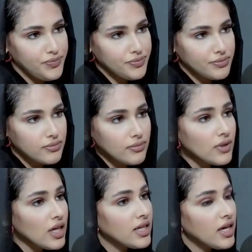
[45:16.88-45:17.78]
And
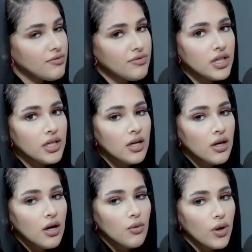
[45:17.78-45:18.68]

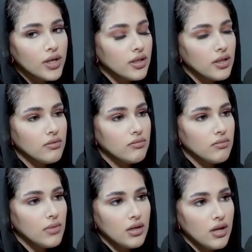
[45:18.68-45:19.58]
everyone
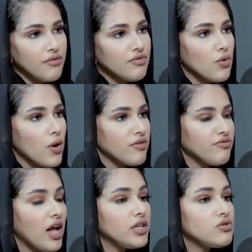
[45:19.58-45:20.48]
in everywhere
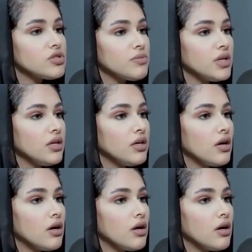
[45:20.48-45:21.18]
values me